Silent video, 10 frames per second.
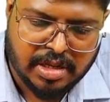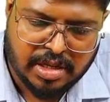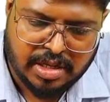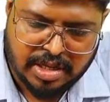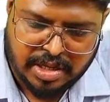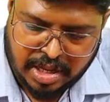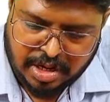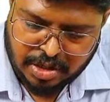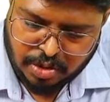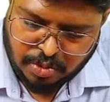Here
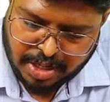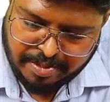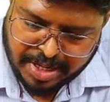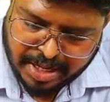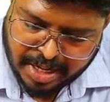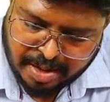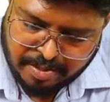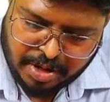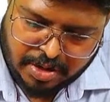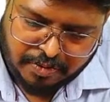you will be
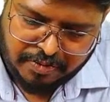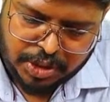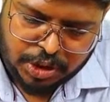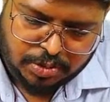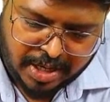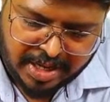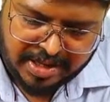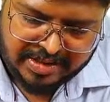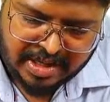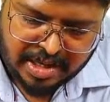able to
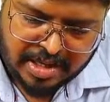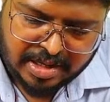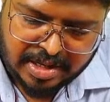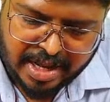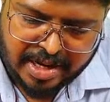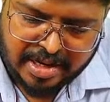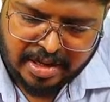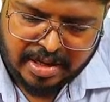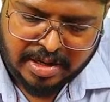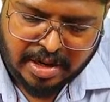visualize that the
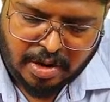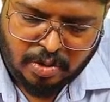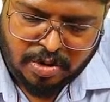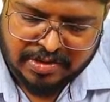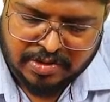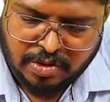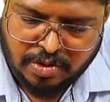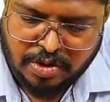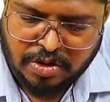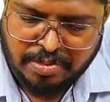crown is
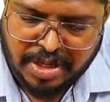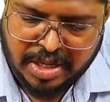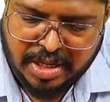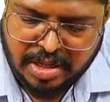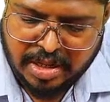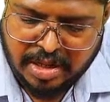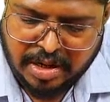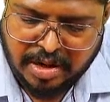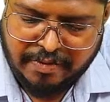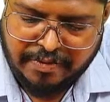going to be
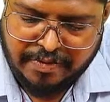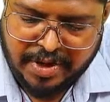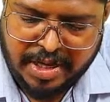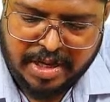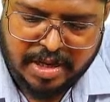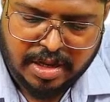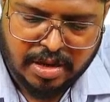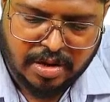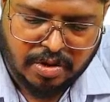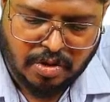roughly
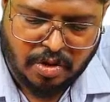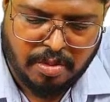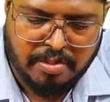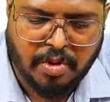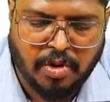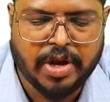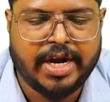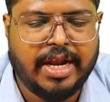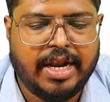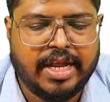
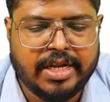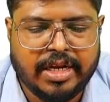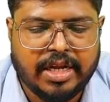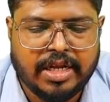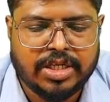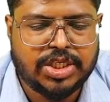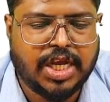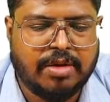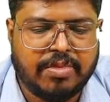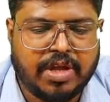rhomboidal in
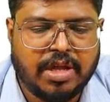shape.